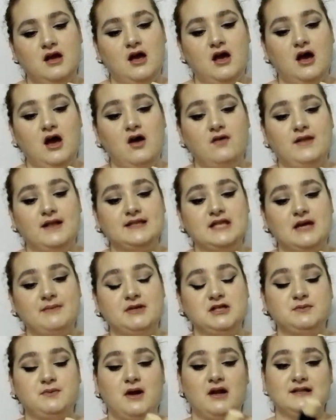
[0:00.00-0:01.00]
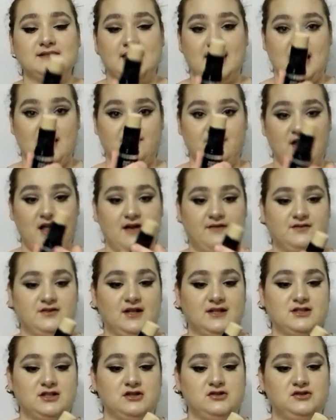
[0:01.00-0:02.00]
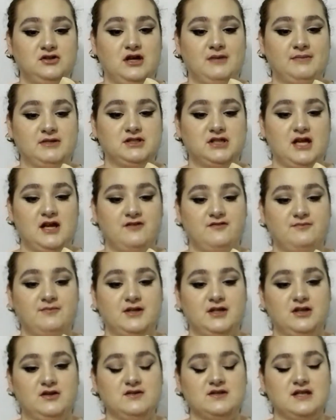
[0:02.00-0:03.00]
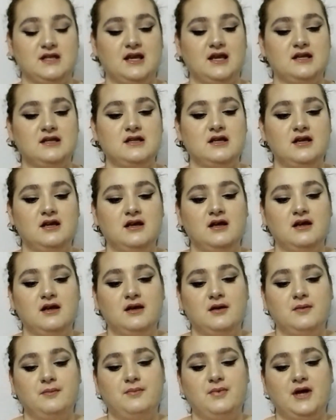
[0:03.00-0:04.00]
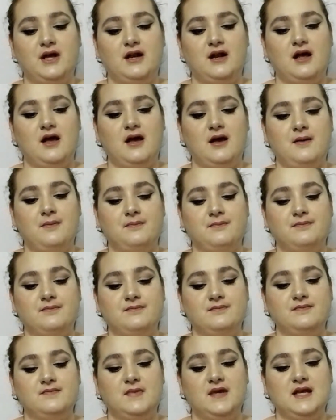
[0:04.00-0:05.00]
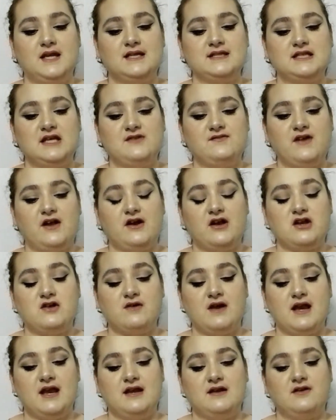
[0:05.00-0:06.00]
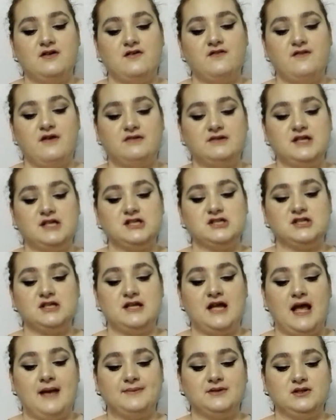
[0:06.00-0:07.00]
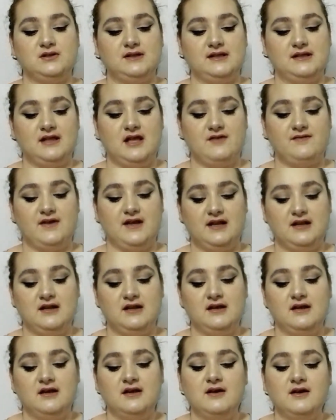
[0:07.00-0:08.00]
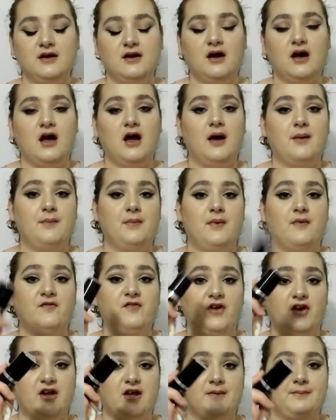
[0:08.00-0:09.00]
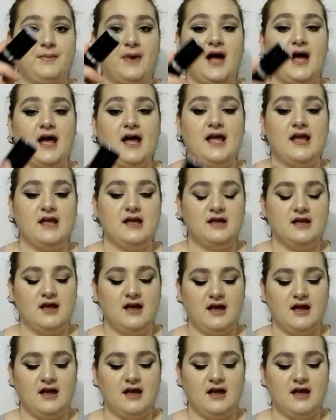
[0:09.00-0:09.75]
Oh, that's how much product I have left. So that shows you how much I've been using it. But it is a very great foundation. I absolutely love it. Very good buy.